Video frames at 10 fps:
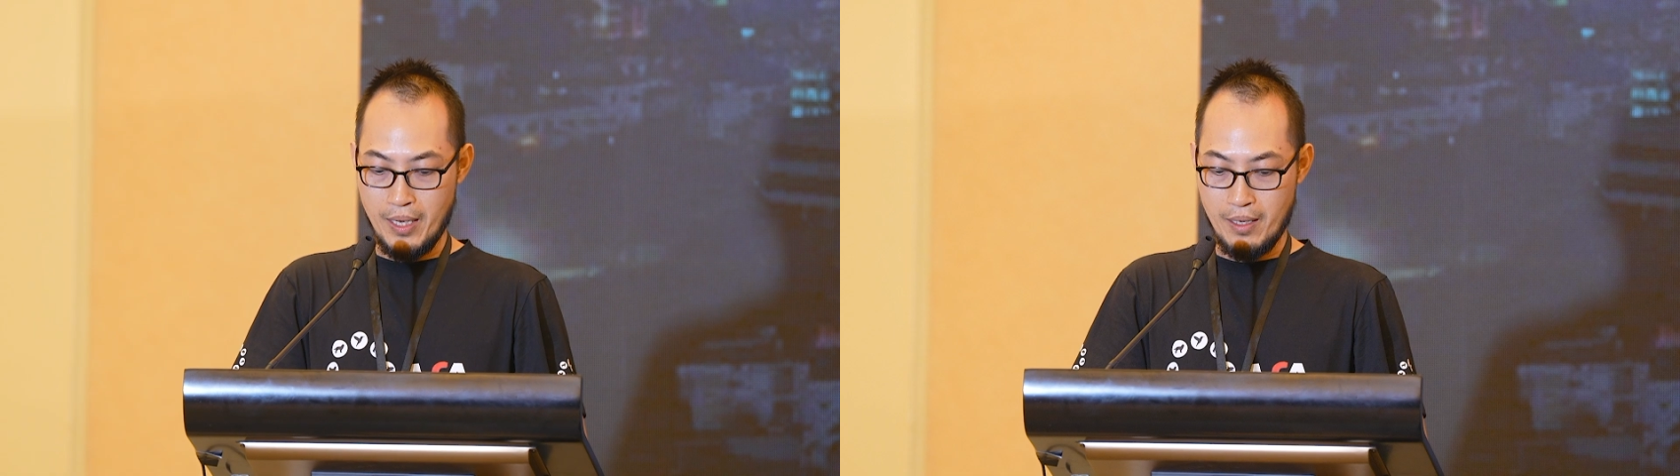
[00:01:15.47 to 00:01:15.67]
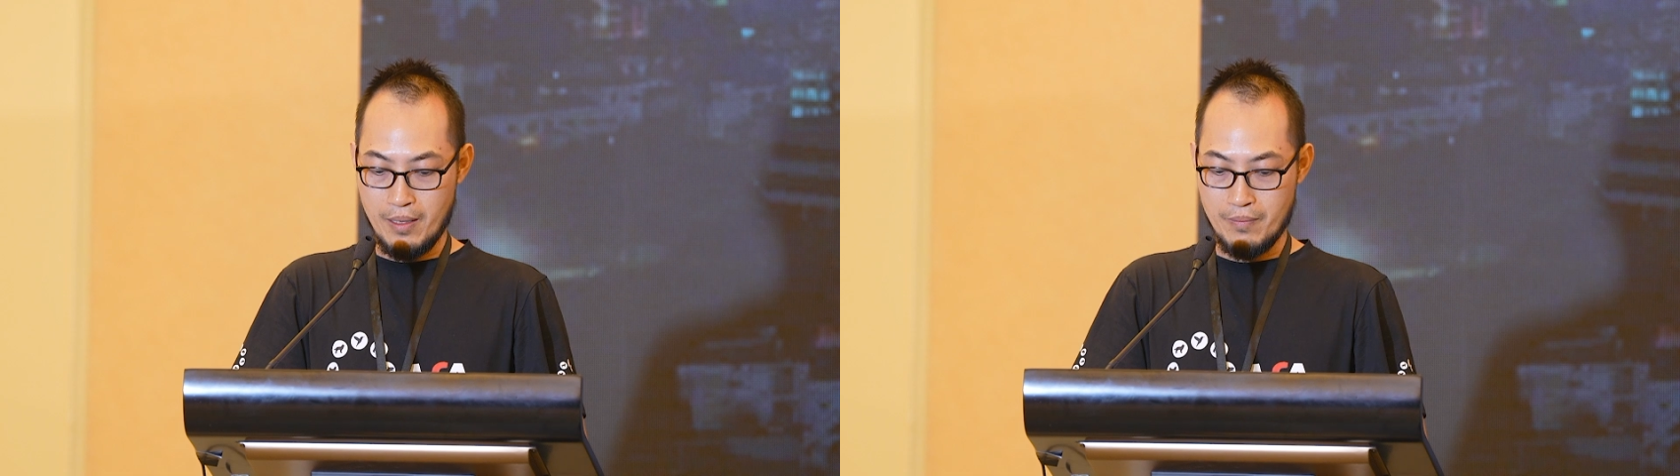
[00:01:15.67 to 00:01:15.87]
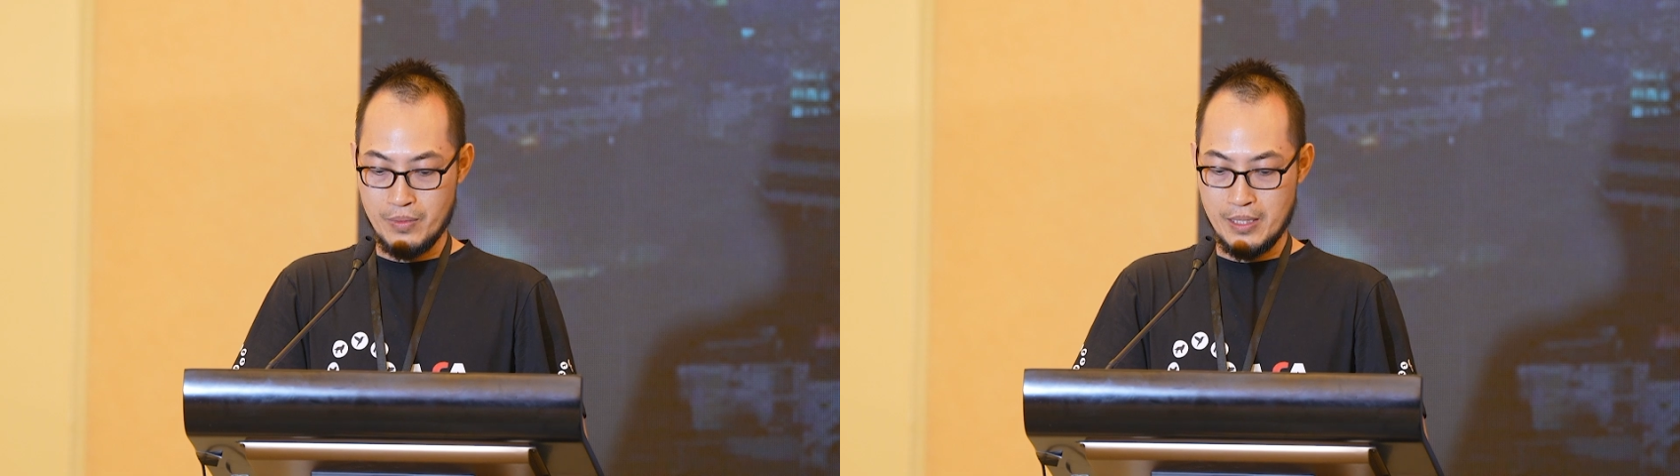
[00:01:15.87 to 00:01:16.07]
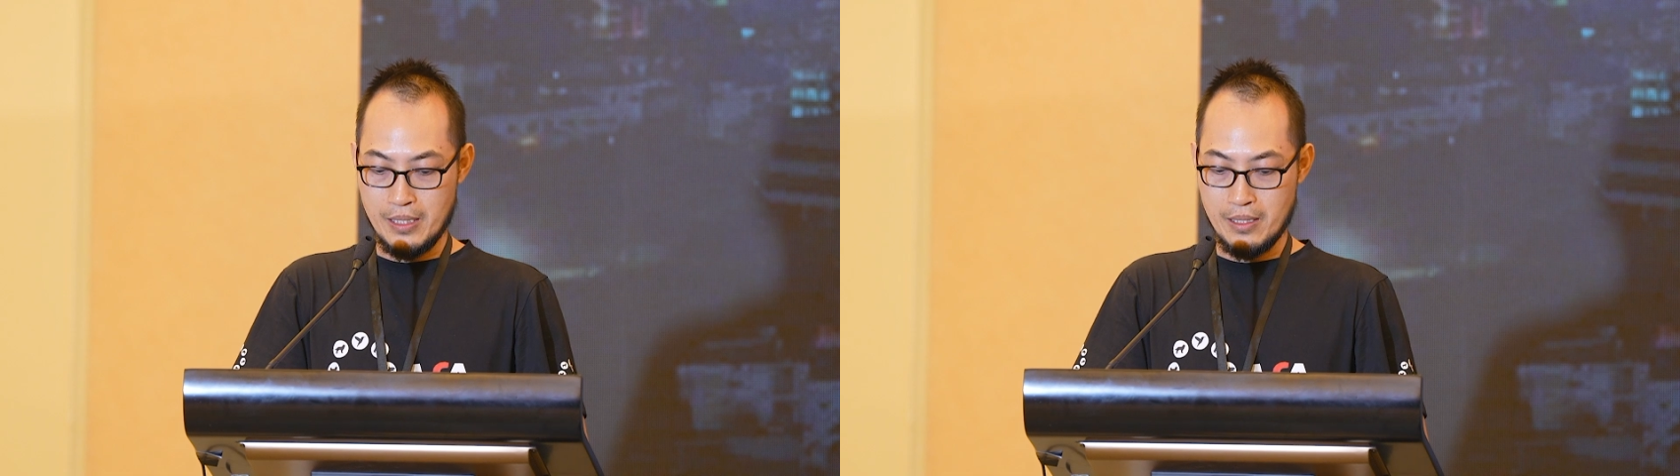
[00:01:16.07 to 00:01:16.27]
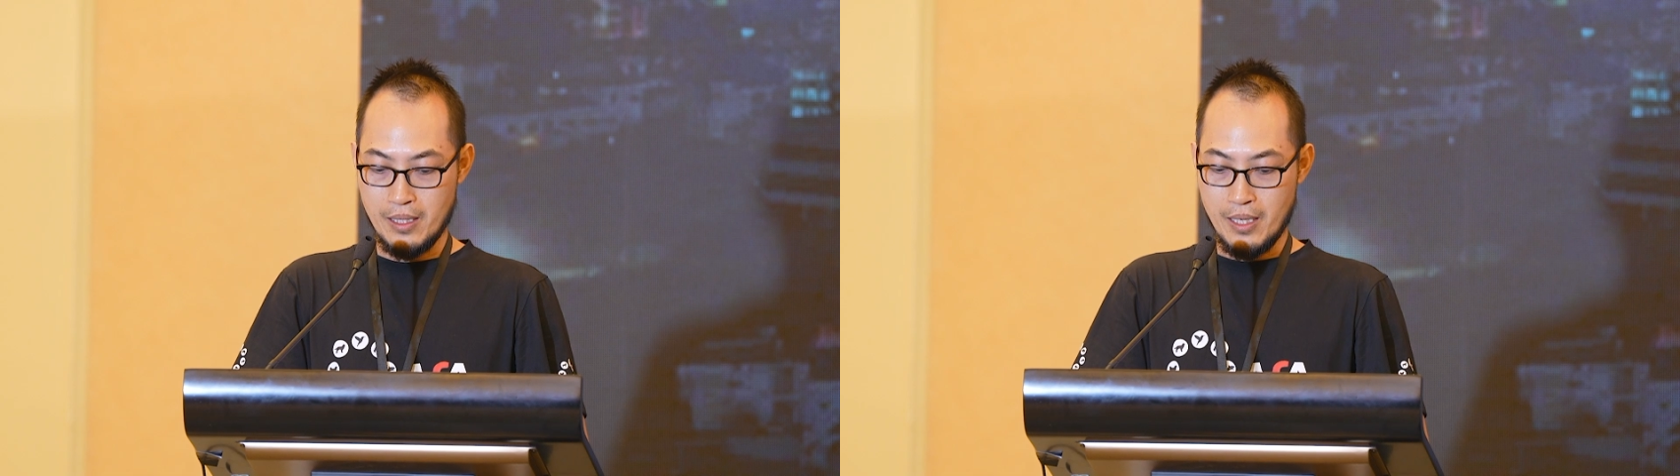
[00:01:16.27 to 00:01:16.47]

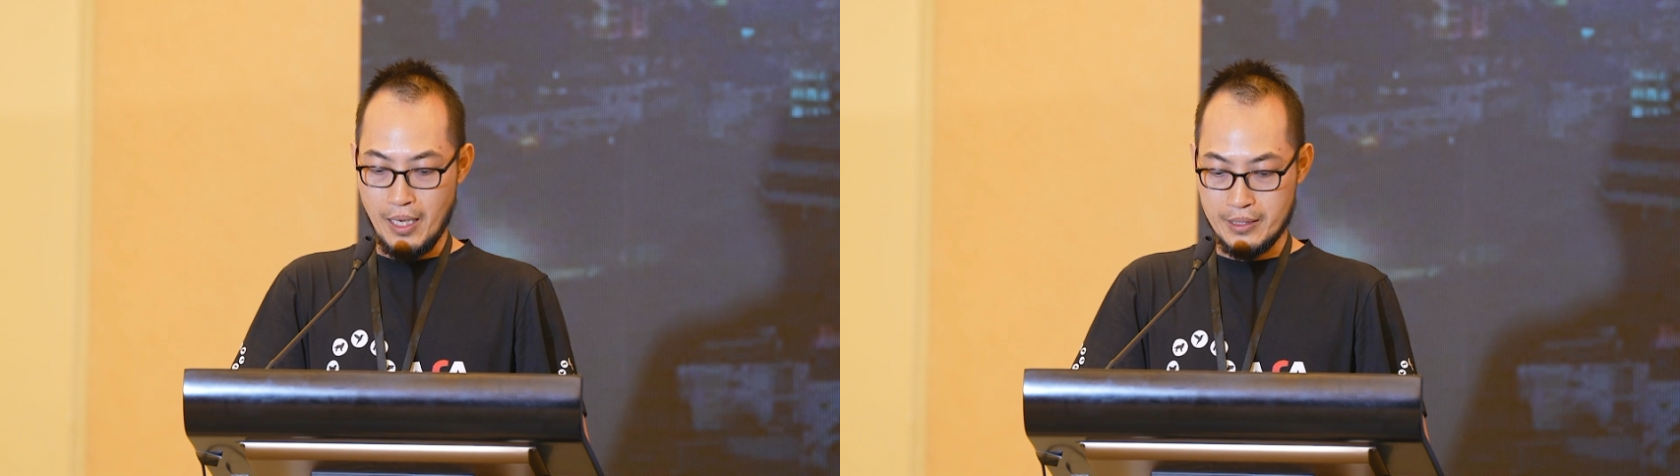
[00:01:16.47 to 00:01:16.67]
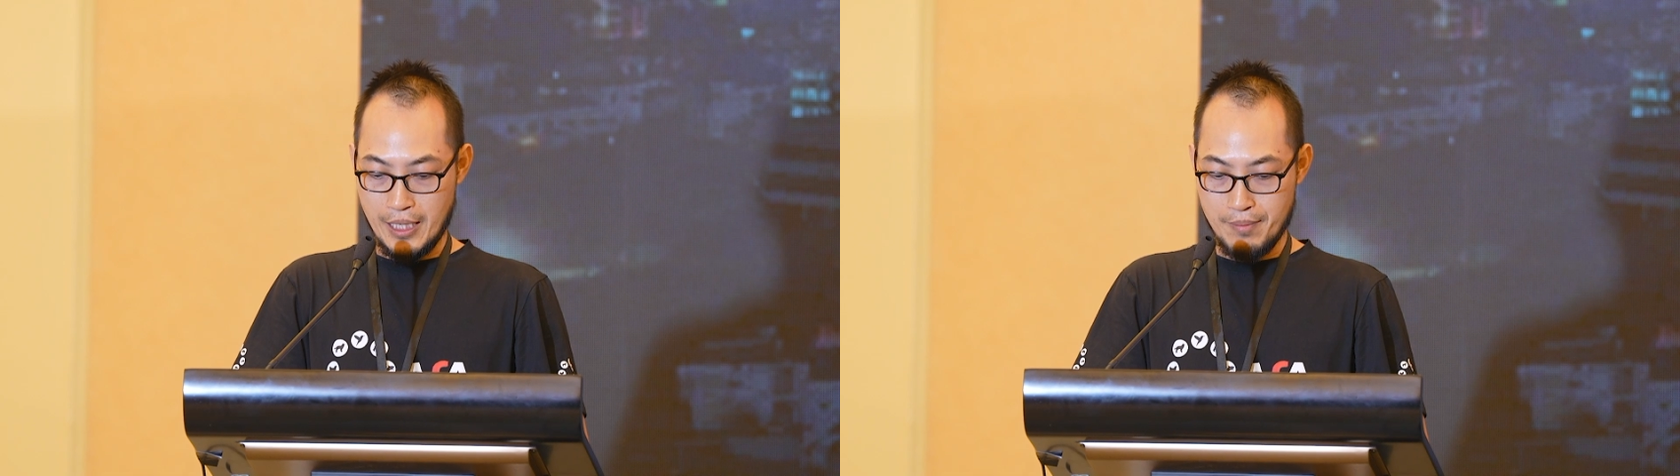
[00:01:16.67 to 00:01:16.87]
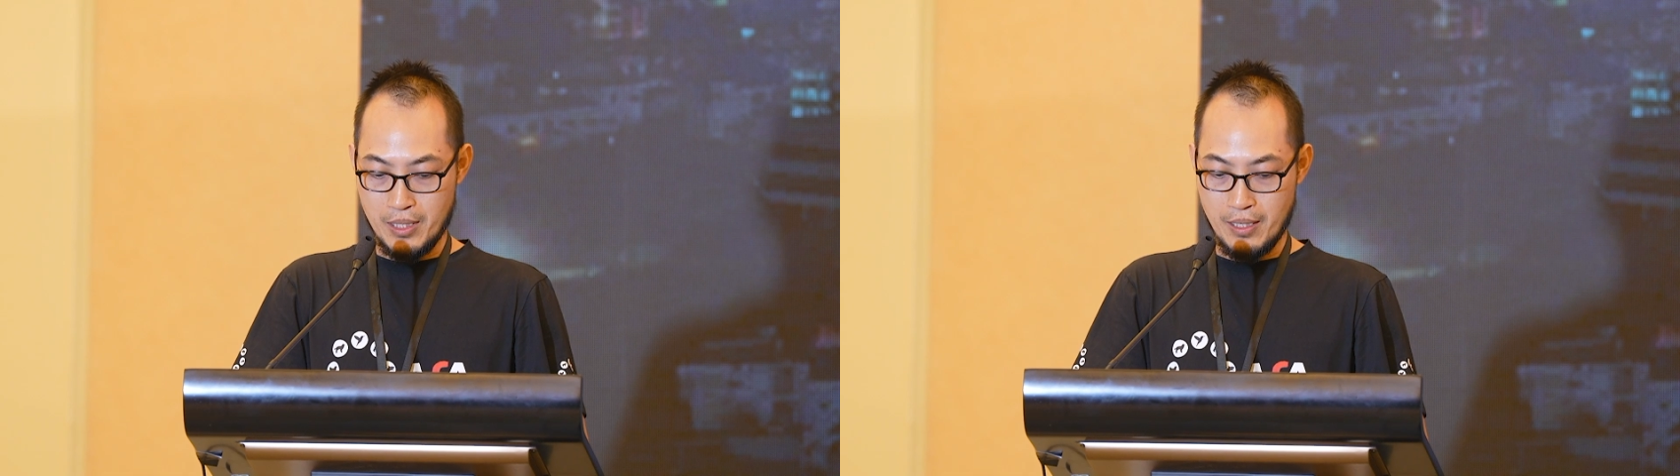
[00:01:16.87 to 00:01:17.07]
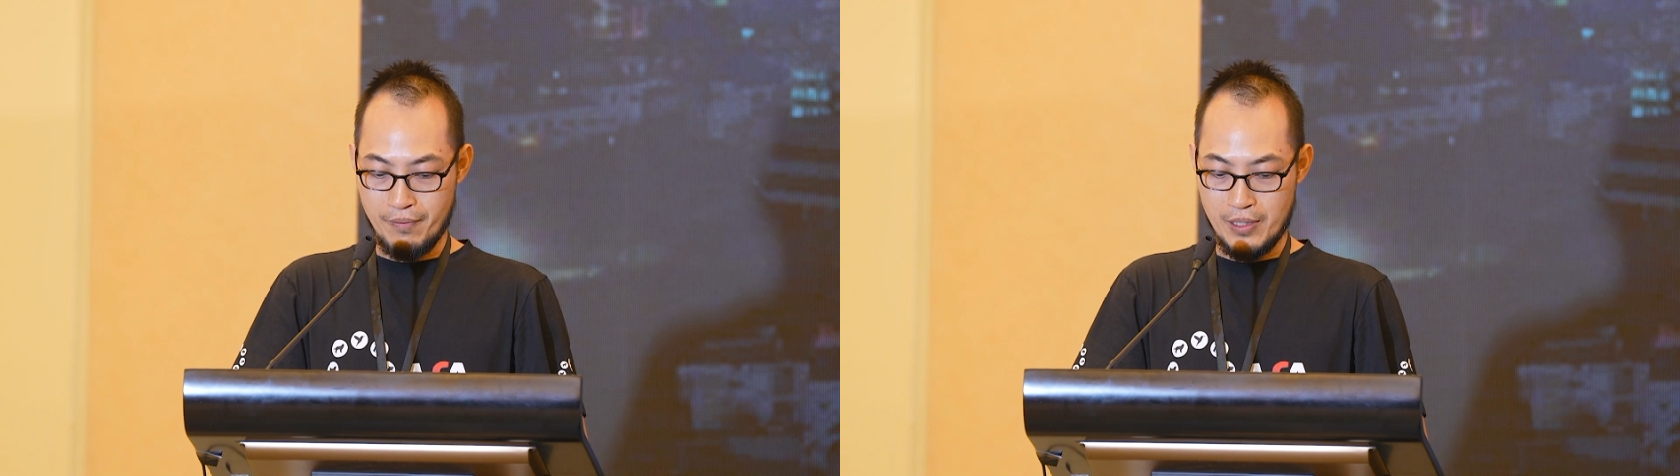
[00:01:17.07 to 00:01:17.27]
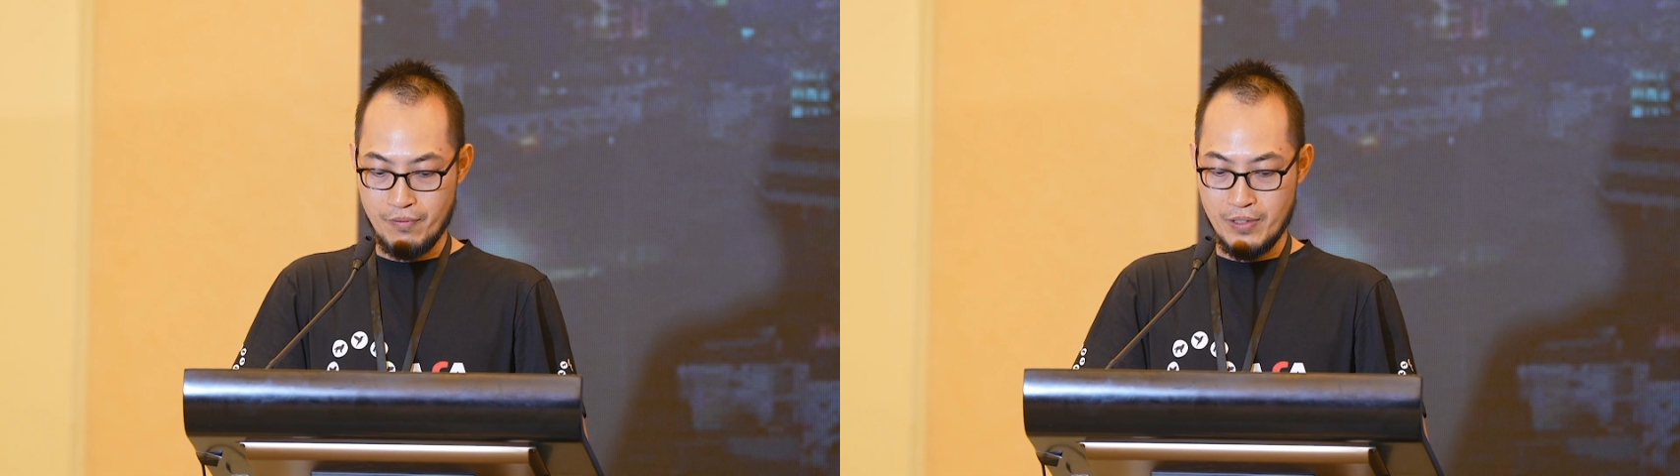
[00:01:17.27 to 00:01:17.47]
the attainment of
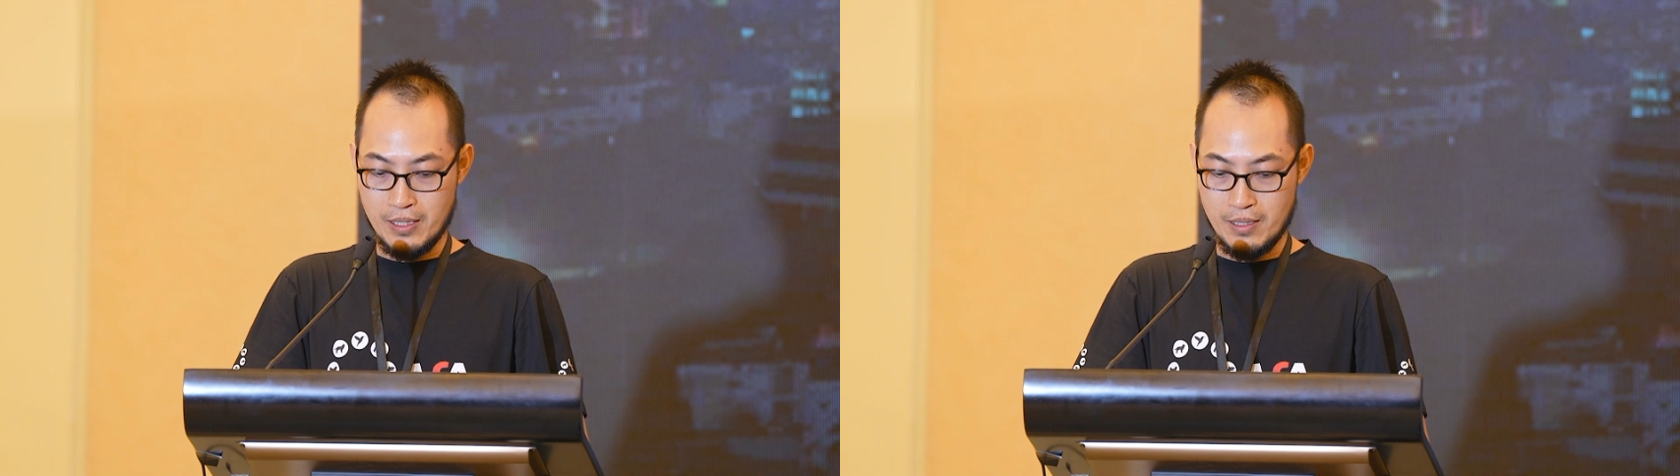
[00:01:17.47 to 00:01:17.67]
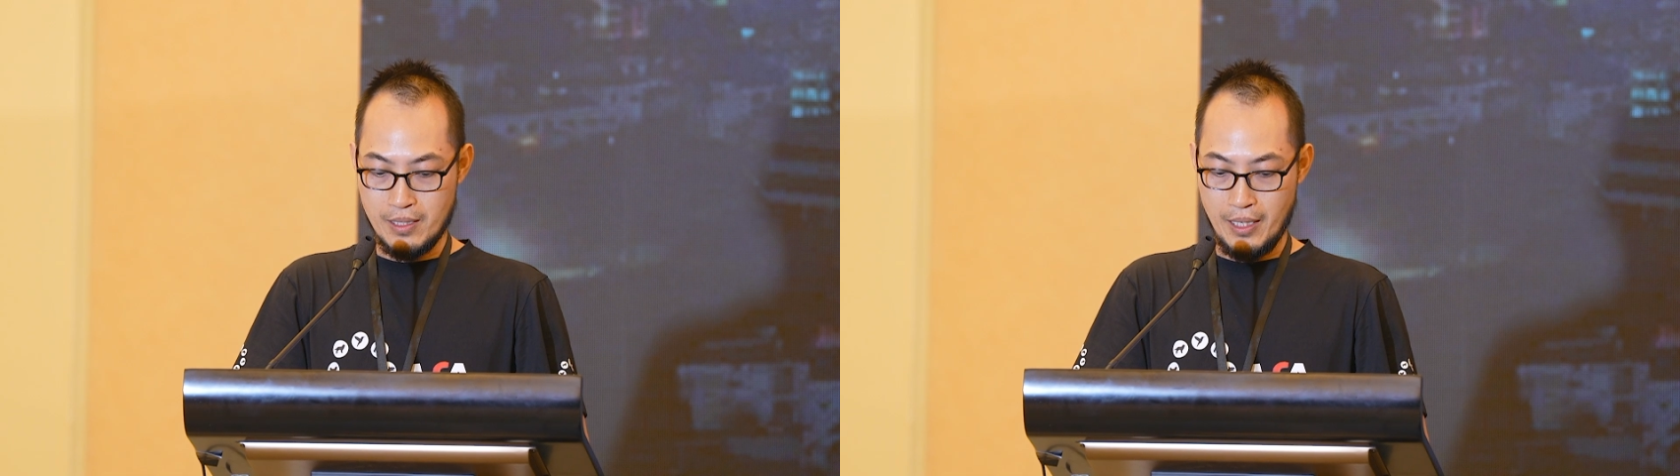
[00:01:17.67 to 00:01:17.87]
its vision